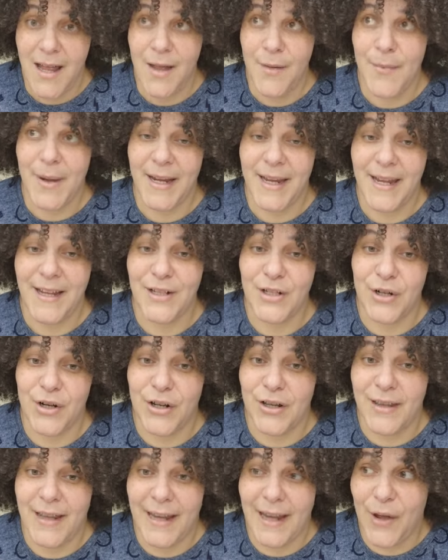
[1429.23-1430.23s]
My kids, are,
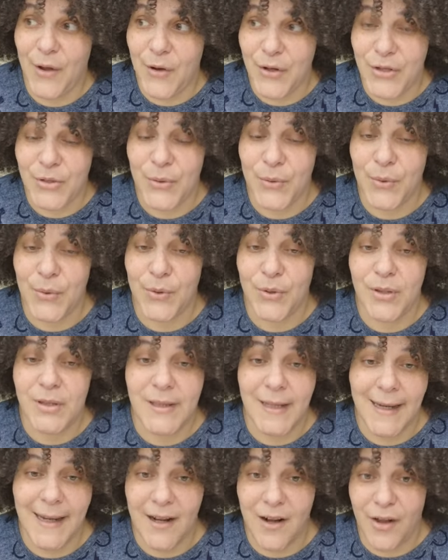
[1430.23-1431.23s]
they go to school, they
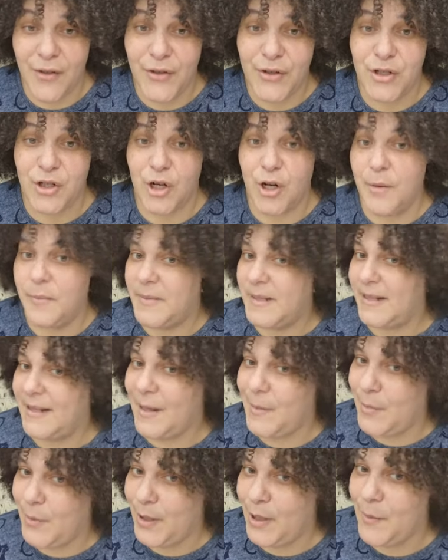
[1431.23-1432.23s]
get all the germs, and they
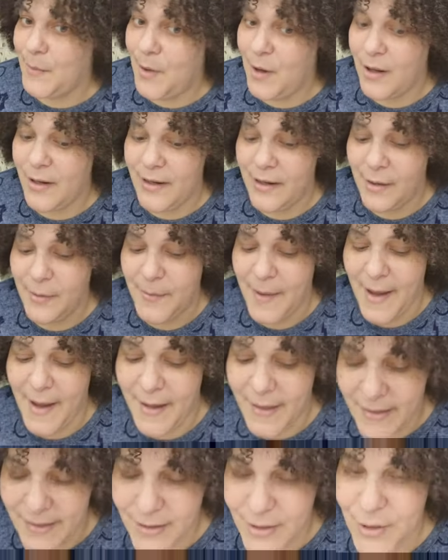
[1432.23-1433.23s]
bring them all here
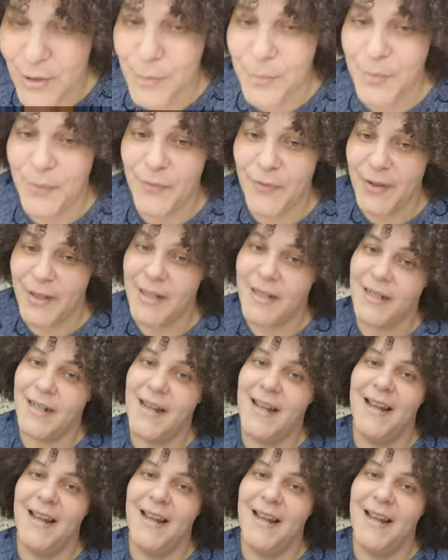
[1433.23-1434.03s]
back. Super fun.